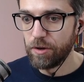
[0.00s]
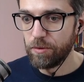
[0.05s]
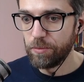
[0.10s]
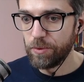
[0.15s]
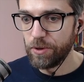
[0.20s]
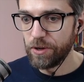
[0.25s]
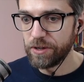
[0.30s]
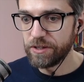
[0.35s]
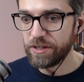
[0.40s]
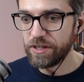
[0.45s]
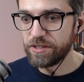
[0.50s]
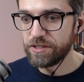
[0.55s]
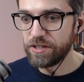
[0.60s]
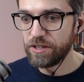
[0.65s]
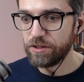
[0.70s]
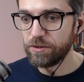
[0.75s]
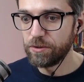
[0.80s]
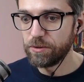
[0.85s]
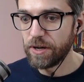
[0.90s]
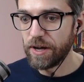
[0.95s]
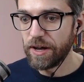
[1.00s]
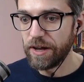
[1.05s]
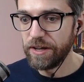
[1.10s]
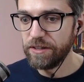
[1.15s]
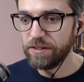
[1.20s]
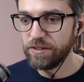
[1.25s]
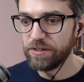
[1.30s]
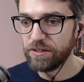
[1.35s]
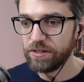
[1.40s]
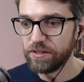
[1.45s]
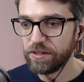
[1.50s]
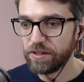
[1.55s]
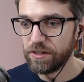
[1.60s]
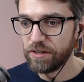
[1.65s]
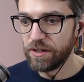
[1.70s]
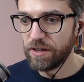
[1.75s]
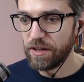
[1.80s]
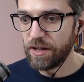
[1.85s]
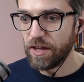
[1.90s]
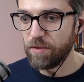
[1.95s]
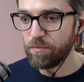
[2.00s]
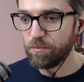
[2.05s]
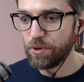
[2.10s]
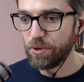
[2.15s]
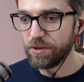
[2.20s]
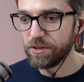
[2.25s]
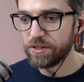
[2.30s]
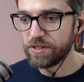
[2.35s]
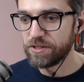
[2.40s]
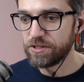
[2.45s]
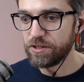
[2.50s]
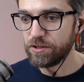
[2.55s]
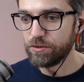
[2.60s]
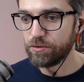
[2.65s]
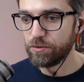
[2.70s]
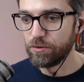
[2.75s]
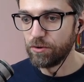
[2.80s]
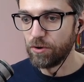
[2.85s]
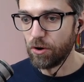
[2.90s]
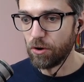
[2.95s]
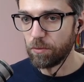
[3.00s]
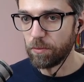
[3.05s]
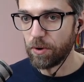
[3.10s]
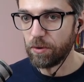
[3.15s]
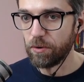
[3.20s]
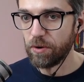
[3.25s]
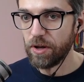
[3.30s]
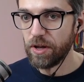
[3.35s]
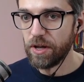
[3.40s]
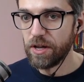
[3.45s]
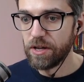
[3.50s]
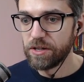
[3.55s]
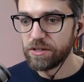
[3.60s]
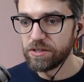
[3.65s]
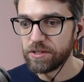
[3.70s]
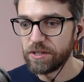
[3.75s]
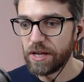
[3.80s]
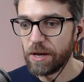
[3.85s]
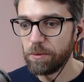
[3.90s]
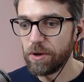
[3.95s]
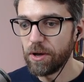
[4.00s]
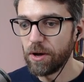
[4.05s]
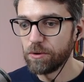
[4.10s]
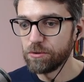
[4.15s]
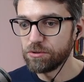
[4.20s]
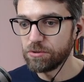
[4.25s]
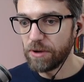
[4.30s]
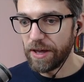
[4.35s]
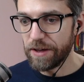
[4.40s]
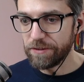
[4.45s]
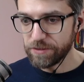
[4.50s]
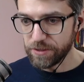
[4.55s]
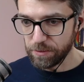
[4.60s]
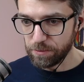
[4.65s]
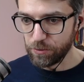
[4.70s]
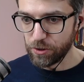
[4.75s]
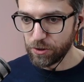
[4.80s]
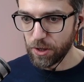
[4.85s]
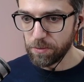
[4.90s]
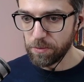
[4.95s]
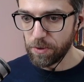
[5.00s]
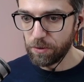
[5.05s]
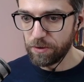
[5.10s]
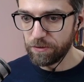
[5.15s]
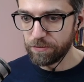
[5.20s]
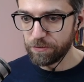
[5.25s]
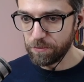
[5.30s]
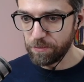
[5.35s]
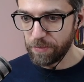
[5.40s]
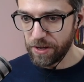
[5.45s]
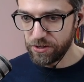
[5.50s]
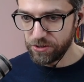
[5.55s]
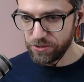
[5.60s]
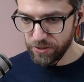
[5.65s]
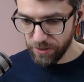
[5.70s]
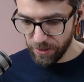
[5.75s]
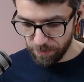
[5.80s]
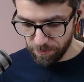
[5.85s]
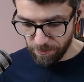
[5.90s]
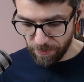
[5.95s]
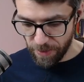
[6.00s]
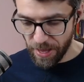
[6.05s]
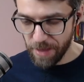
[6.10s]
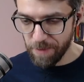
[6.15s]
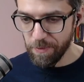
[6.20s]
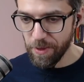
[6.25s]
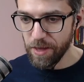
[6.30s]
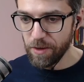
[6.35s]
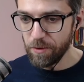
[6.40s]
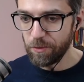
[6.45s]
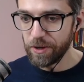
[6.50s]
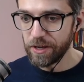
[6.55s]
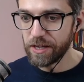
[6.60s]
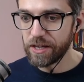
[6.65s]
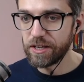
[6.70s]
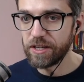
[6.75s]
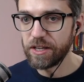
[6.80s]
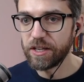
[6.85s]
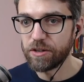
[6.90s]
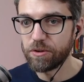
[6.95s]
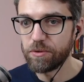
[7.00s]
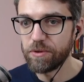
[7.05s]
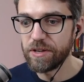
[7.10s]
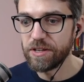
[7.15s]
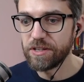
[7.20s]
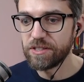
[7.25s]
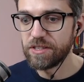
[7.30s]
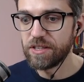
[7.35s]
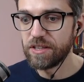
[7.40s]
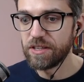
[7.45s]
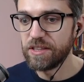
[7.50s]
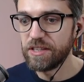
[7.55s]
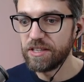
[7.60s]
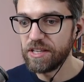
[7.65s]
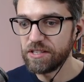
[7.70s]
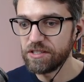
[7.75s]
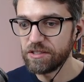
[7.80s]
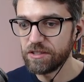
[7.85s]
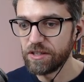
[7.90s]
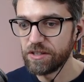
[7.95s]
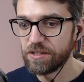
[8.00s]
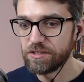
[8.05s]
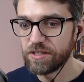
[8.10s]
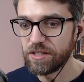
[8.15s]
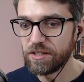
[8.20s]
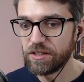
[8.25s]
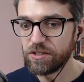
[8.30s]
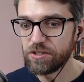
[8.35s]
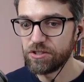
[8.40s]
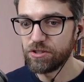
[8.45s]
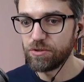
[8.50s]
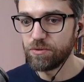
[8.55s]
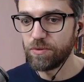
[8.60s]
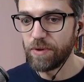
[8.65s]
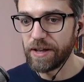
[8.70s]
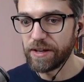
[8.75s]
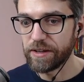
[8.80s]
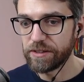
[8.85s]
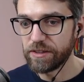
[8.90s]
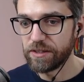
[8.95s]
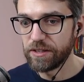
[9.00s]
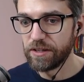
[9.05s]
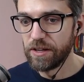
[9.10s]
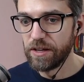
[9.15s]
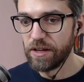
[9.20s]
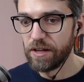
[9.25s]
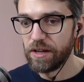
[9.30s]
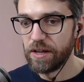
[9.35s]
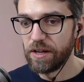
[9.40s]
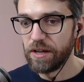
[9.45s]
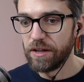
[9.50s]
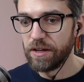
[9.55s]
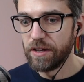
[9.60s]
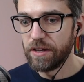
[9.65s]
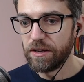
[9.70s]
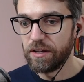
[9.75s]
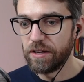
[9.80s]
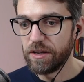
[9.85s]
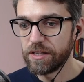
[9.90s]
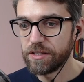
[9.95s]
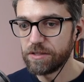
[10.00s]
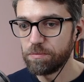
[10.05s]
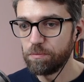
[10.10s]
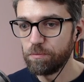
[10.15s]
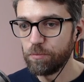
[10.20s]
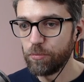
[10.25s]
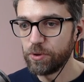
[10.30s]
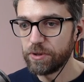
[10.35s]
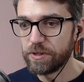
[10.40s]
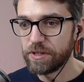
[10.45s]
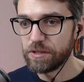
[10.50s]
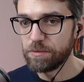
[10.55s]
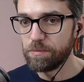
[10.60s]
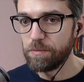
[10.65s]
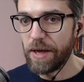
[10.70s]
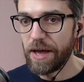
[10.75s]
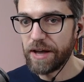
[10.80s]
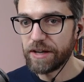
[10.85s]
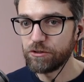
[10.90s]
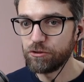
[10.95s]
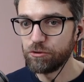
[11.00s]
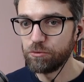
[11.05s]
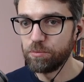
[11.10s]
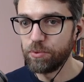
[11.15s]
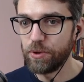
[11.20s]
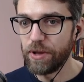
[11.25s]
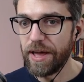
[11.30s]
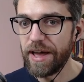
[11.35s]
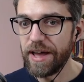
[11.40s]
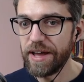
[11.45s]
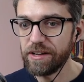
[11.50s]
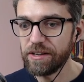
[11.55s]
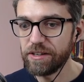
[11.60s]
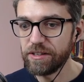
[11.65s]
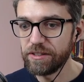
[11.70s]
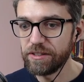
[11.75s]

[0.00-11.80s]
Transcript: Plug this into height and plug this into normal. So now we also have some normal information and maybe we can increase the distance and the strength. Let's put this back to black.